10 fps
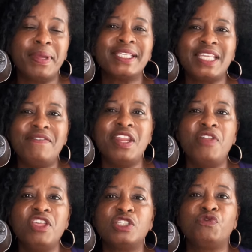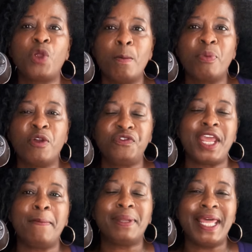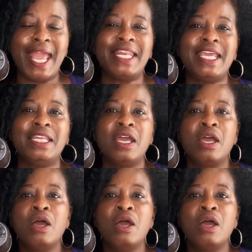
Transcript: Because even on this birthday planning